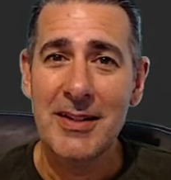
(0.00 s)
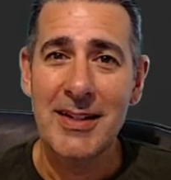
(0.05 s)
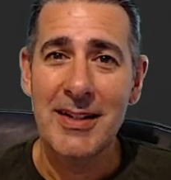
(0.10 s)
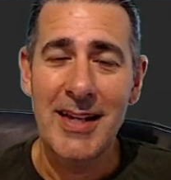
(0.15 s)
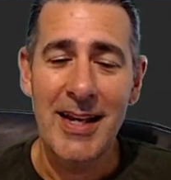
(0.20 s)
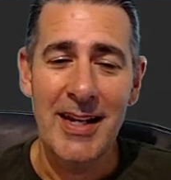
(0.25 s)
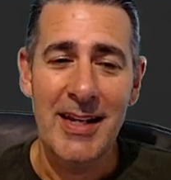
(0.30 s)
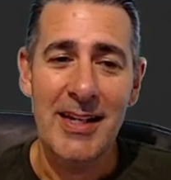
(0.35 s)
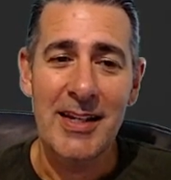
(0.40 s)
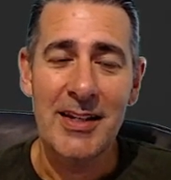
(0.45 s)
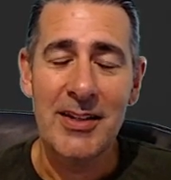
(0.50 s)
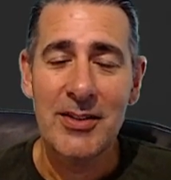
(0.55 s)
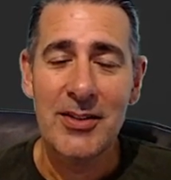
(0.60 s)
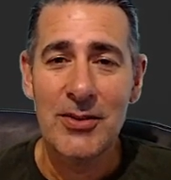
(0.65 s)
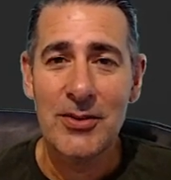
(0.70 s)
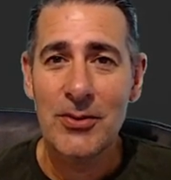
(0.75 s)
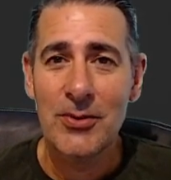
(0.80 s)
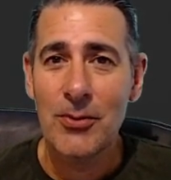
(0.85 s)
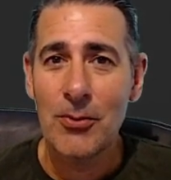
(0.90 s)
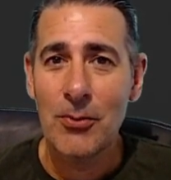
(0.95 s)
getting
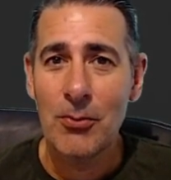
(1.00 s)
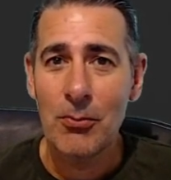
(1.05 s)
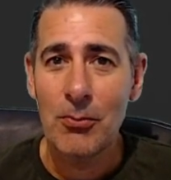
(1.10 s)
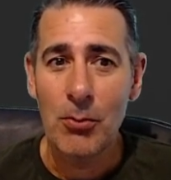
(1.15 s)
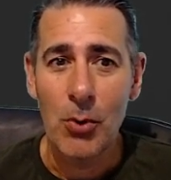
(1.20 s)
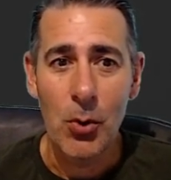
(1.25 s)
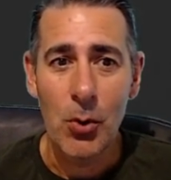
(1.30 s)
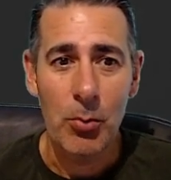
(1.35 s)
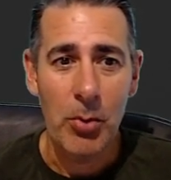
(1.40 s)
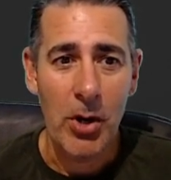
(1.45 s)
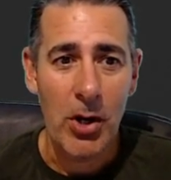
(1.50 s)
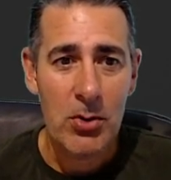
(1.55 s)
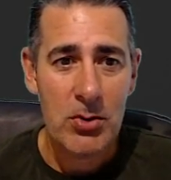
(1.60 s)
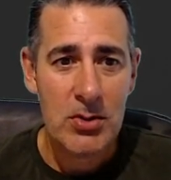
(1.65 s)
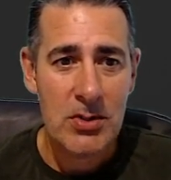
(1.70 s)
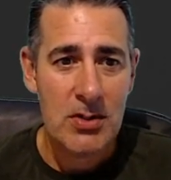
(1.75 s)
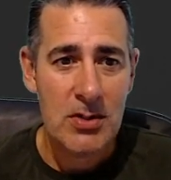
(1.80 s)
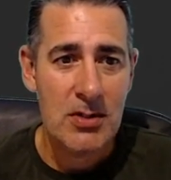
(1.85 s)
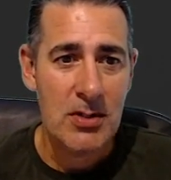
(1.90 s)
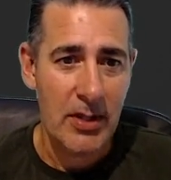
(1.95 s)
more
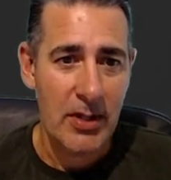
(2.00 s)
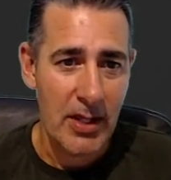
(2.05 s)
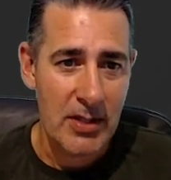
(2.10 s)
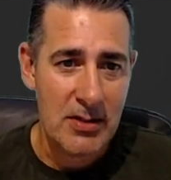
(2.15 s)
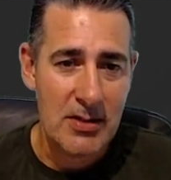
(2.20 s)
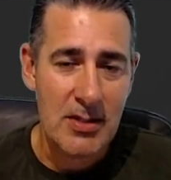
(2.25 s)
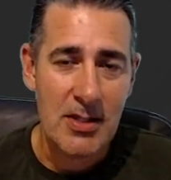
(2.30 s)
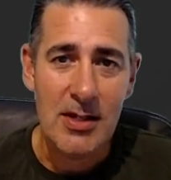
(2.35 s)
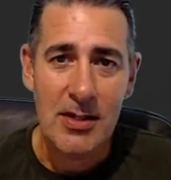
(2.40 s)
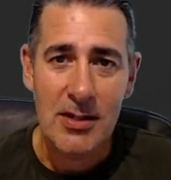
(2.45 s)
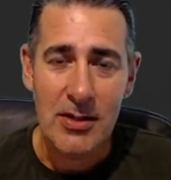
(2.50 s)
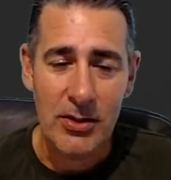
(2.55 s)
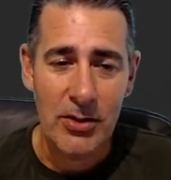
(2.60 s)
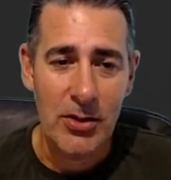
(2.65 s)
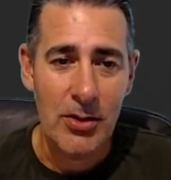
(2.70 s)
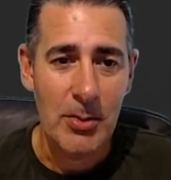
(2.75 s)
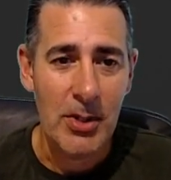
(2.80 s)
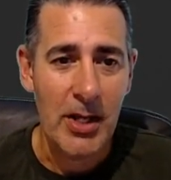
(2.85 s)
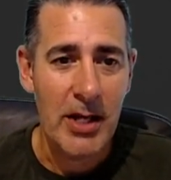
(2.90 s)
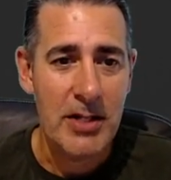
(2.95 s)
pulse. So that's the
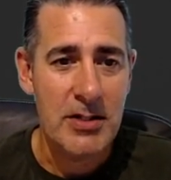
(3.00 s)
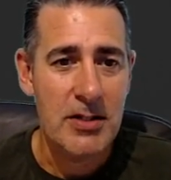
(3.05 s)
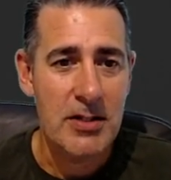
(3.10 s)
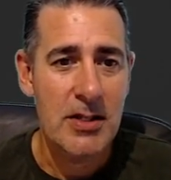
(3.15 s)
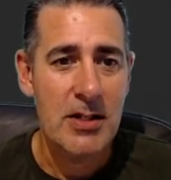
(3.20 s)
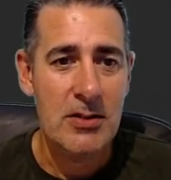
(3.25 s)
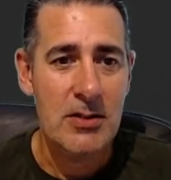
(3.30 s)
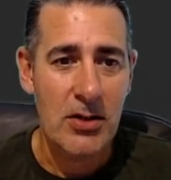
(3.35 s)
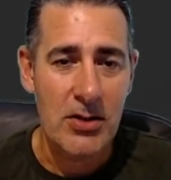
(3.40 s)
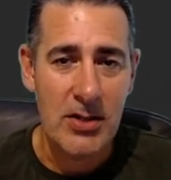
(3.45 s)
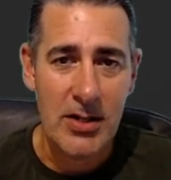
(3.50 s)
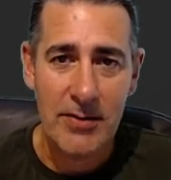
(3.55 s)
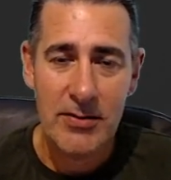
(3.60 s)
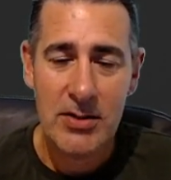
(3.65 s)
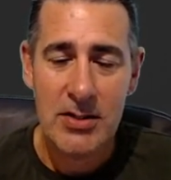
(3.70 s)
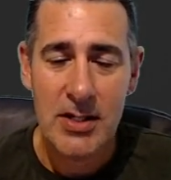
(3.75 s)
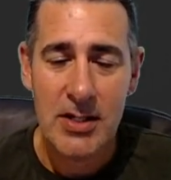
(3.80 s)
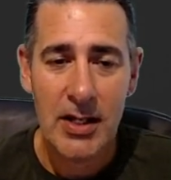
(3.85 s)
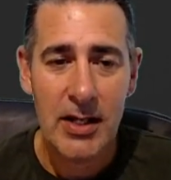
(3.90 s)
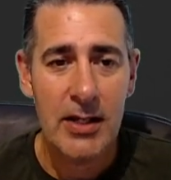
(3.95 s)
accumulation thing. So
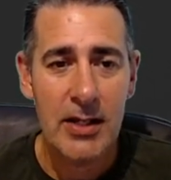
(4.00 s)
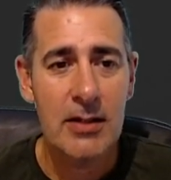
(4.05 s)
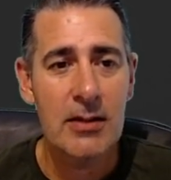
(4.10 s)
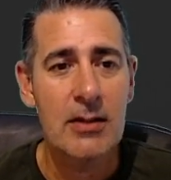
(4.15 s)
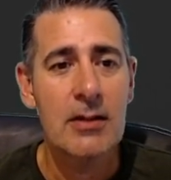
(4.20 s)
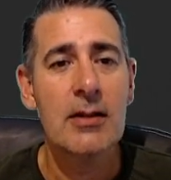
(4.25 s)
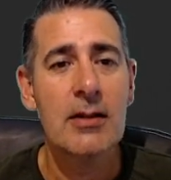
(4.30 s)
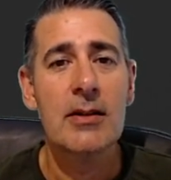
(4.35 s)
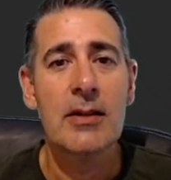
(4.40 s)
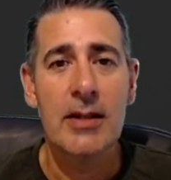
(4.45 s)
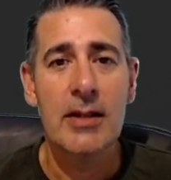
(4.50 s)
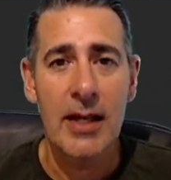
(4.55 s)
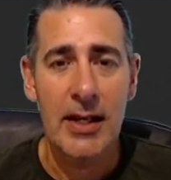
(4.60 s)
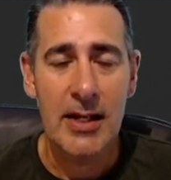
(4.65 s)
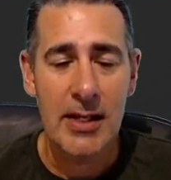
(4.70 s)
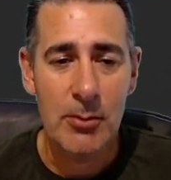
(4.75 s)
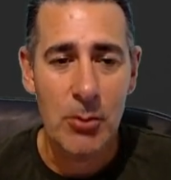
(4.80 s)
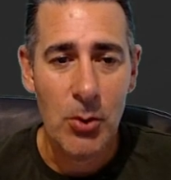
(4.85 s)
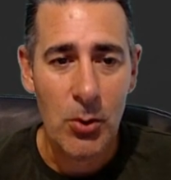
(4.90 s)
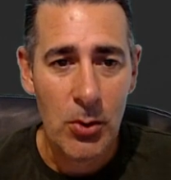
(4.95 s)
never selling,
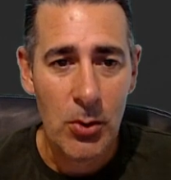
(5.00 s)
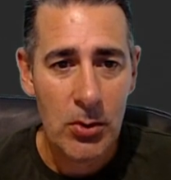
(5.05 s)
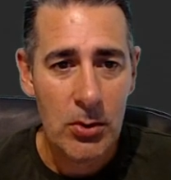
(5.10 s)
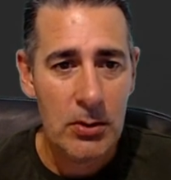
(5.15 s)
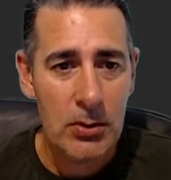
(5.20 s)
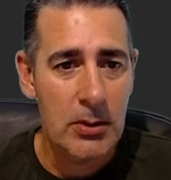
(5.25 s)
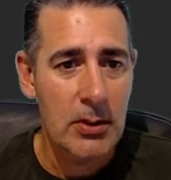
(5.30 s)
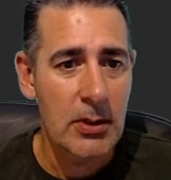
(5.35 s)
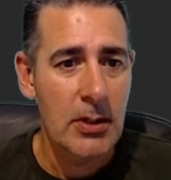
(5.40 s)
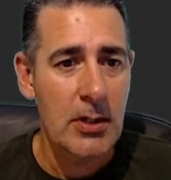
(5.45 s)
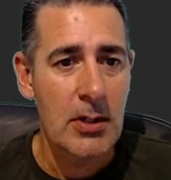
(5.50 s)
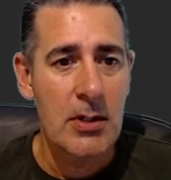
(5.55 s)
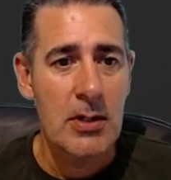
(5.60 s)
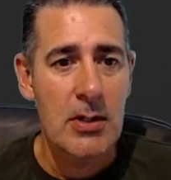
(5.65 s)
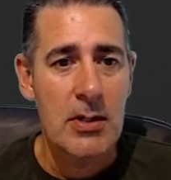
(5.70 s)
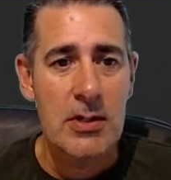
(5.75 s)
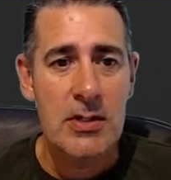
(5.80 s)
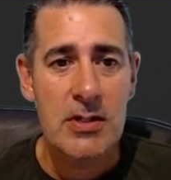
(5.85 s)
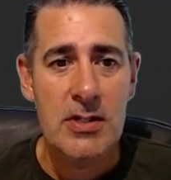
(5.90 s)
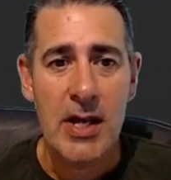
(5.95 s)
getting more,
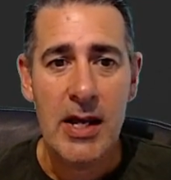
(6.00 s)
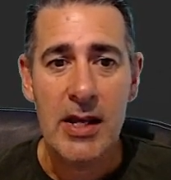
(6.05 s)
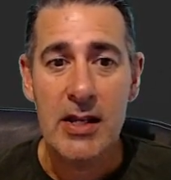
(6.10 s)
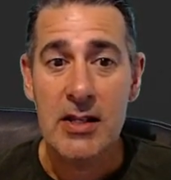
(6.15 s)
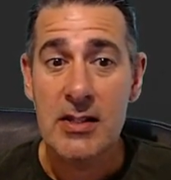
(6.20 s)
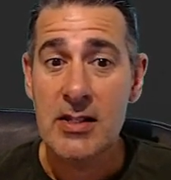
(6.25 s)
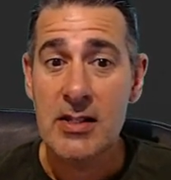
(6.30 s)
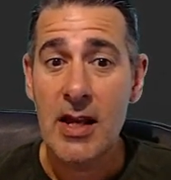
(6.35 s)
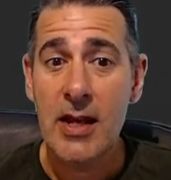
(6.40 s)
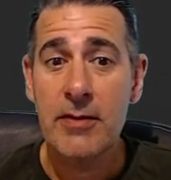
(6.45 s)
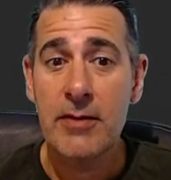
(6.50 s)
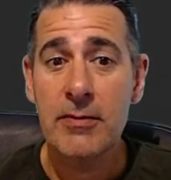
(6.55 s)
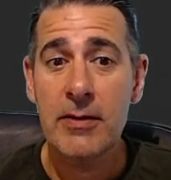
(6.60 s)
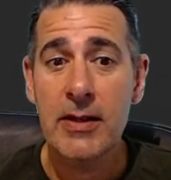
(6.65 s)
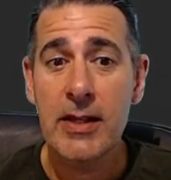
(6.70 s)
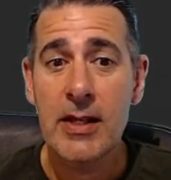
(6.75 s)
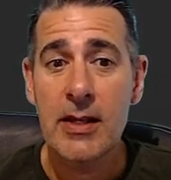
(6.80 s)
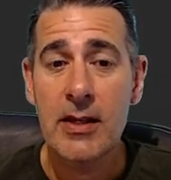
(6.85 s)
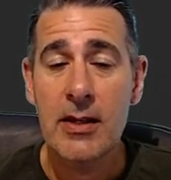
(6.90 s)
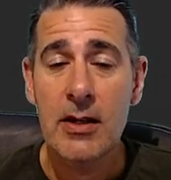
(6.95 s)
staying
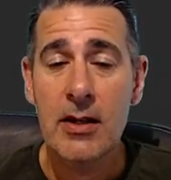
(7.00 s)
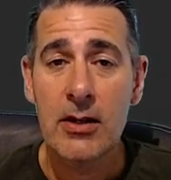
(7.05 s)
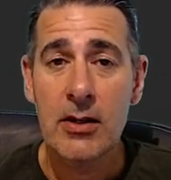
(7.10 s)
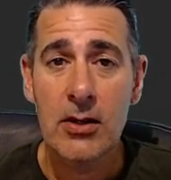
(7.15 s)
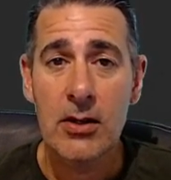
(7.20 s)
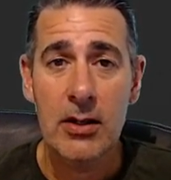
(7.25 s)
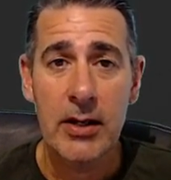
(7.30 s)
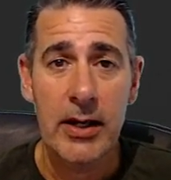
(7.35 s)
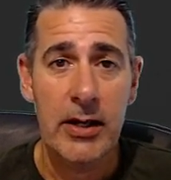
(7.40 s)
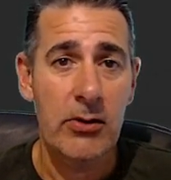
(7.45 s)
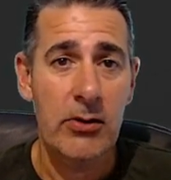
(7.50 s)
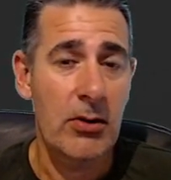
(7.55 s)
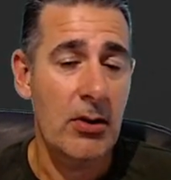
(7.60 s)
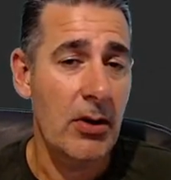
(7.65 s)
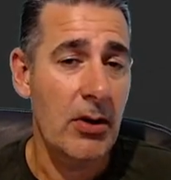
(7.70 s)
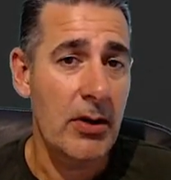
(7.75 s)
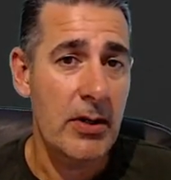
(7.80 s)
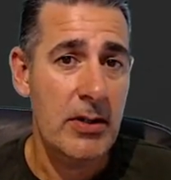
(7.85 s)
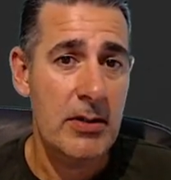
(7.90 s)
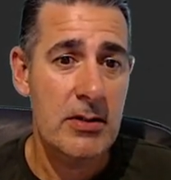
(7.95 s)
safely
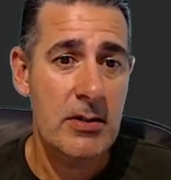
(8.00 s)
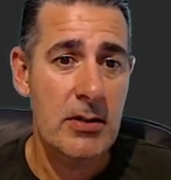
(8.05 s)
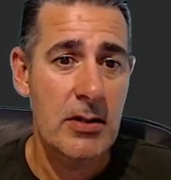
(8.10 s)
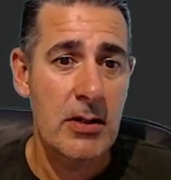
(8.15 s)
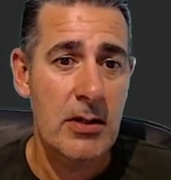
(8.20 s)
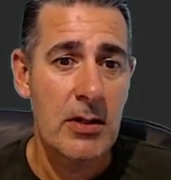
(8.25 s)
collateralized.